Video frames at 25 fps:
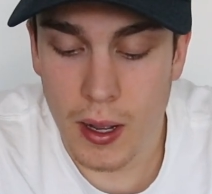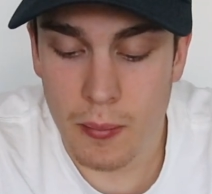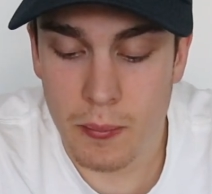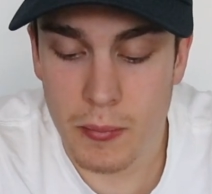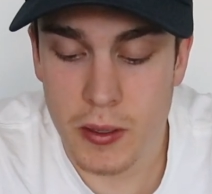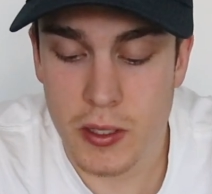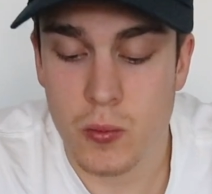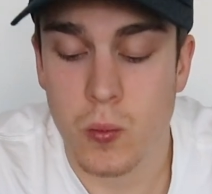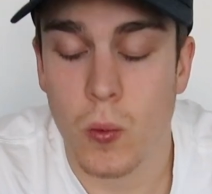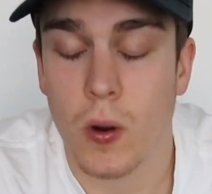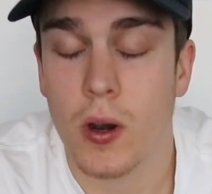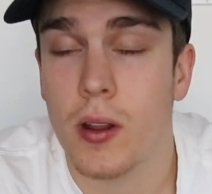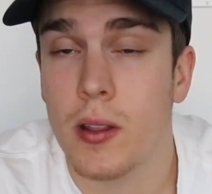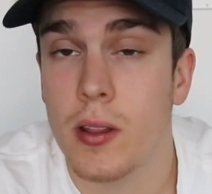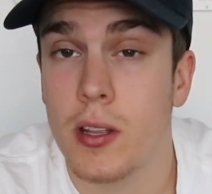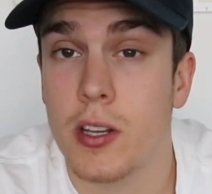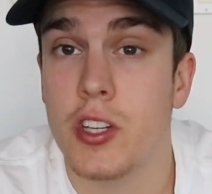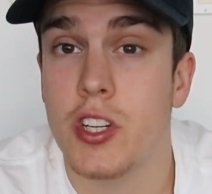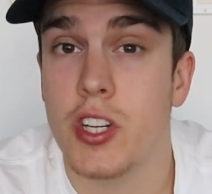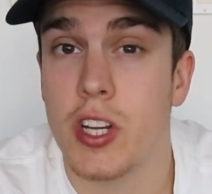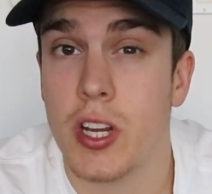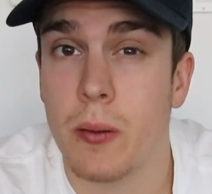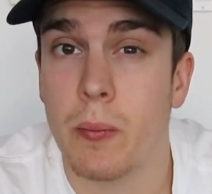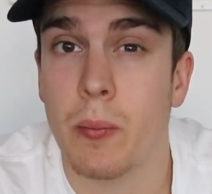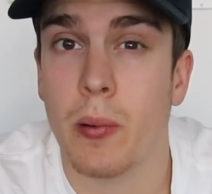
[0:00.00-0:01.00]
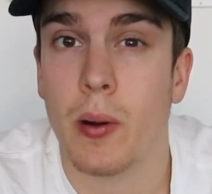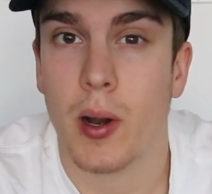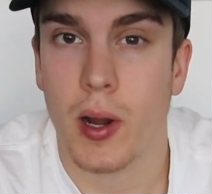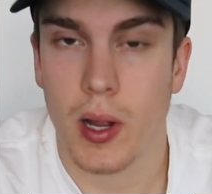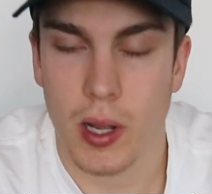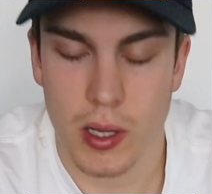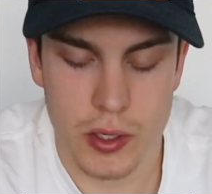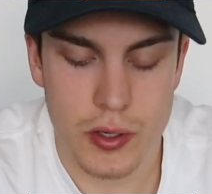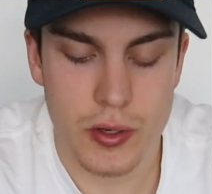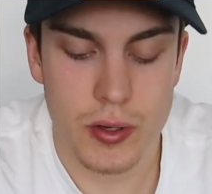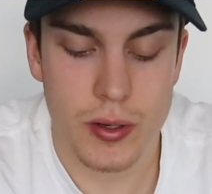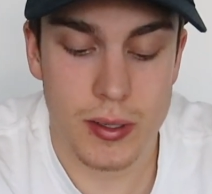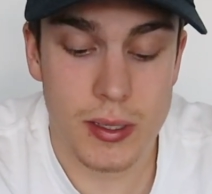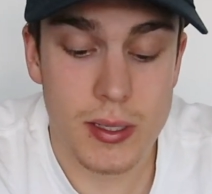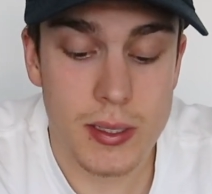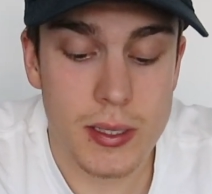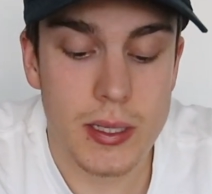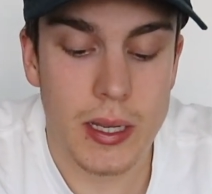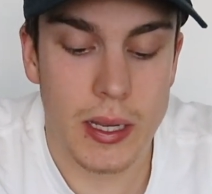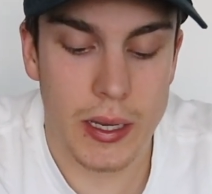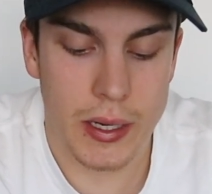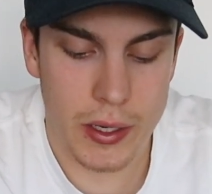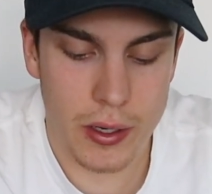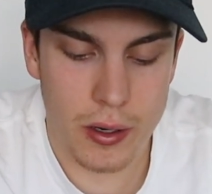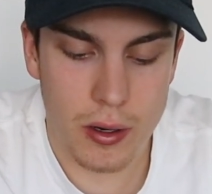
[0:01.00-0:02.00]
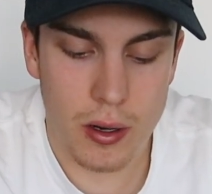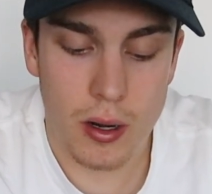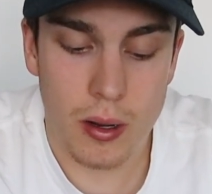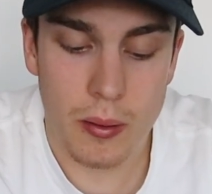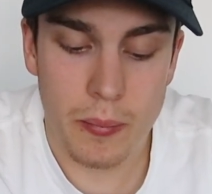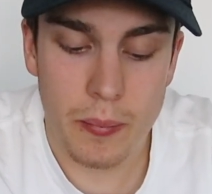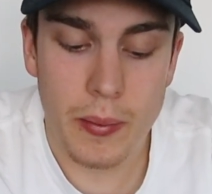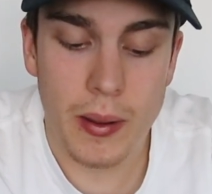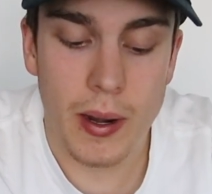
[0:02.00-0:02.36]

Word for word: It's one of the cheaper countries in Europe,